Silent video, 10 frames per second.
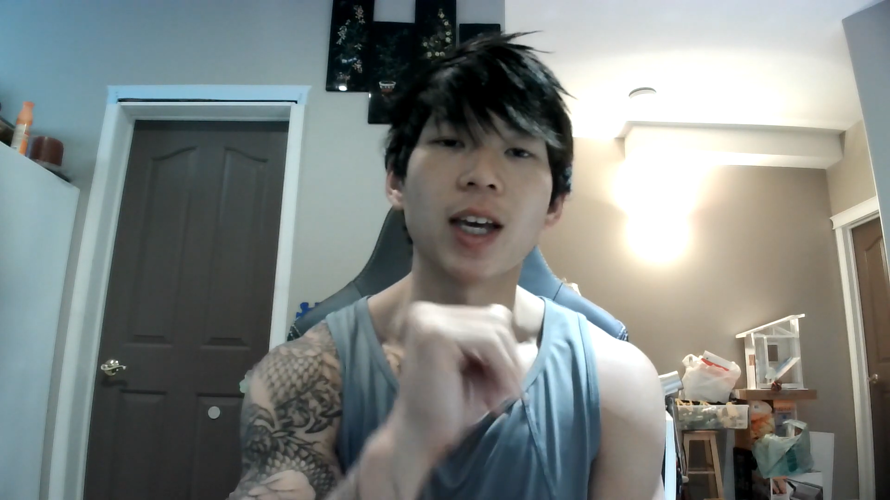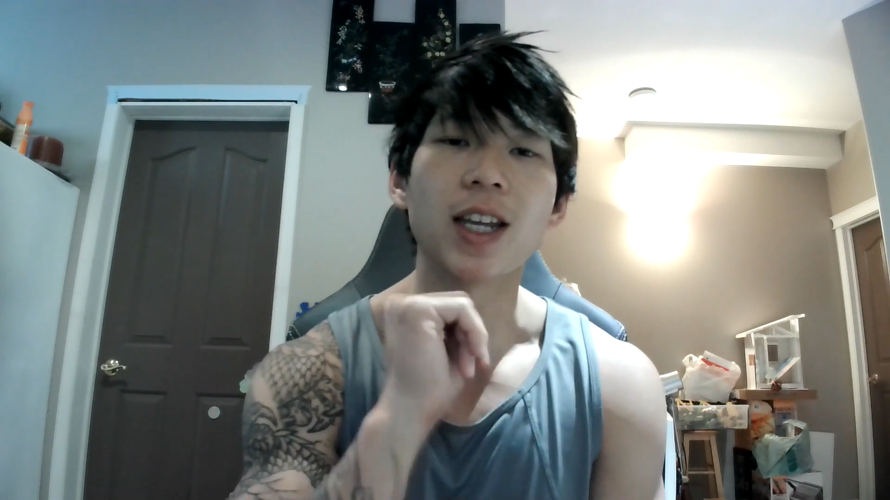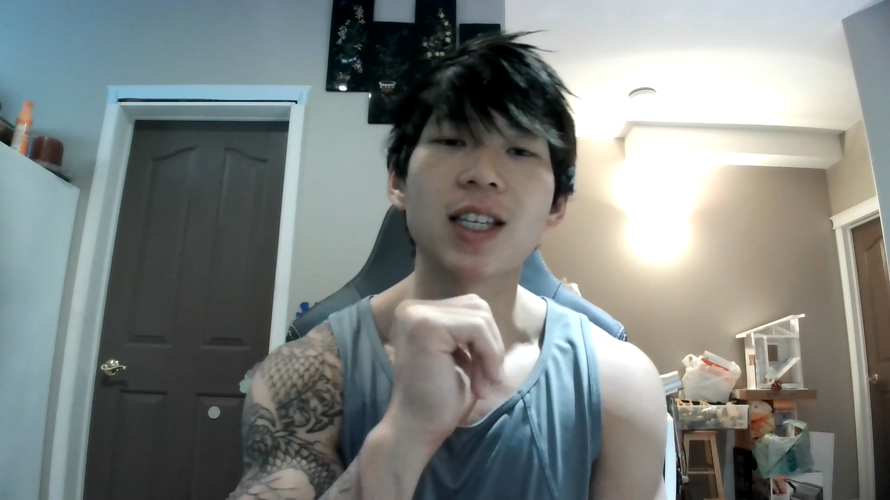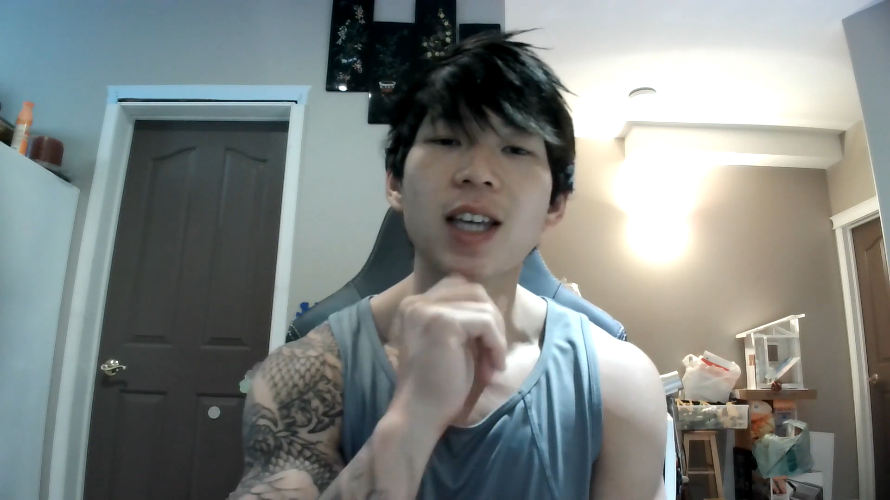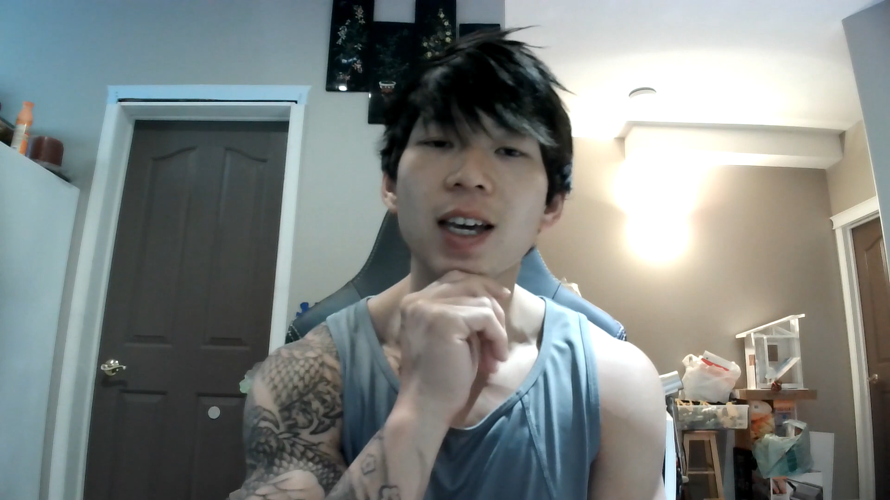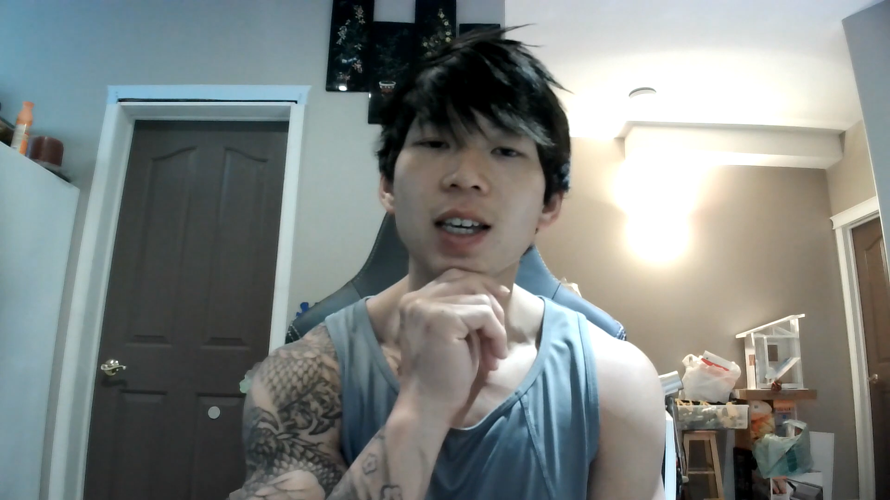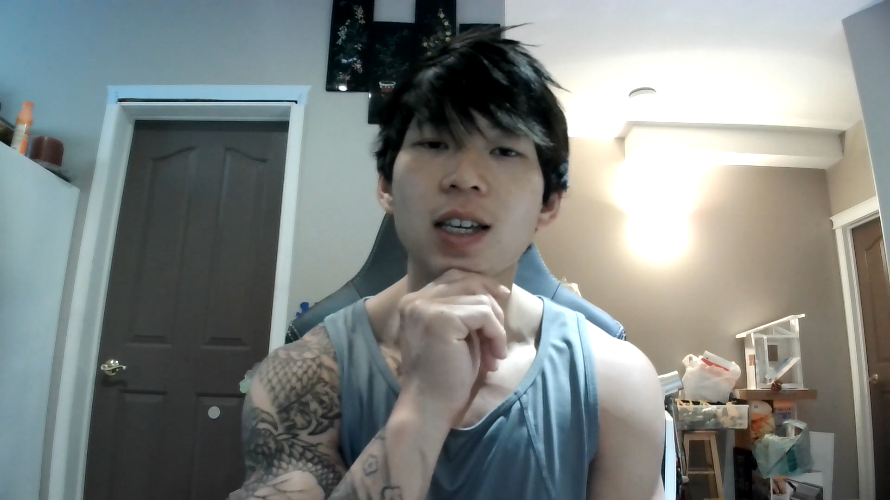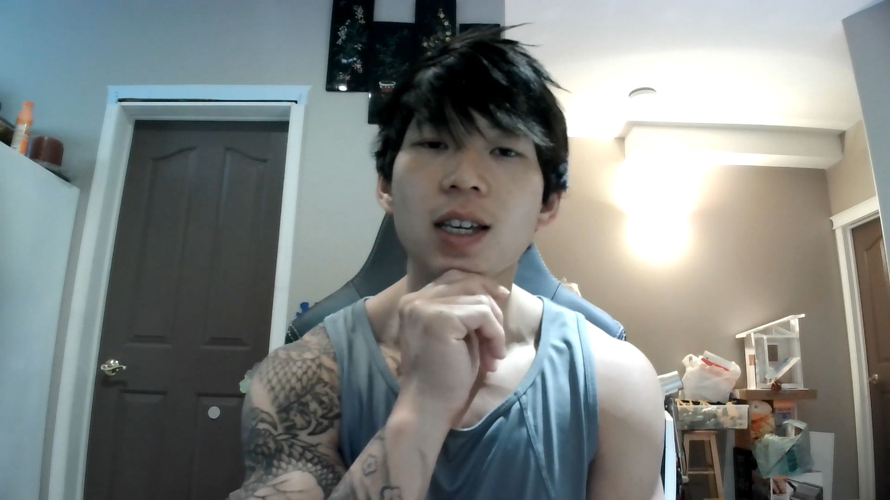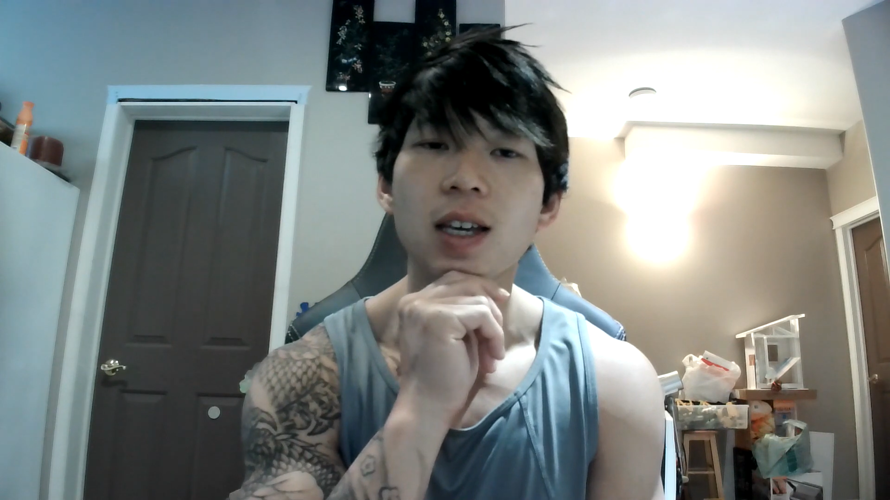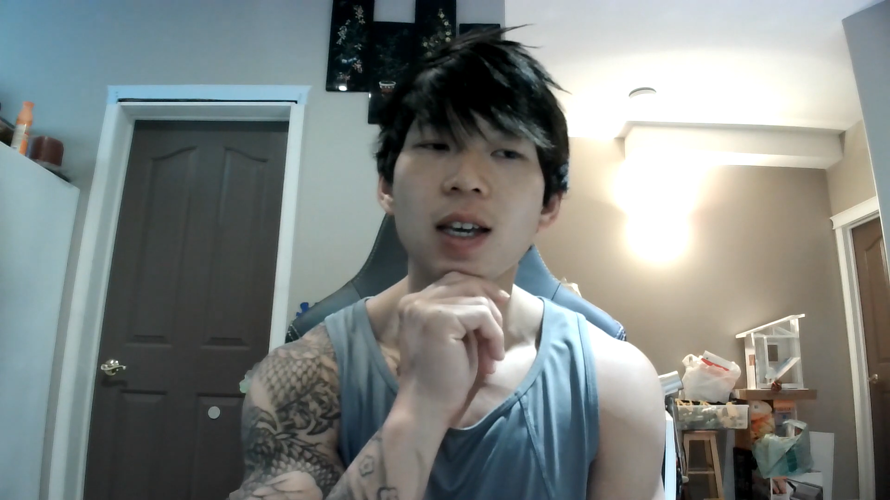And he's like,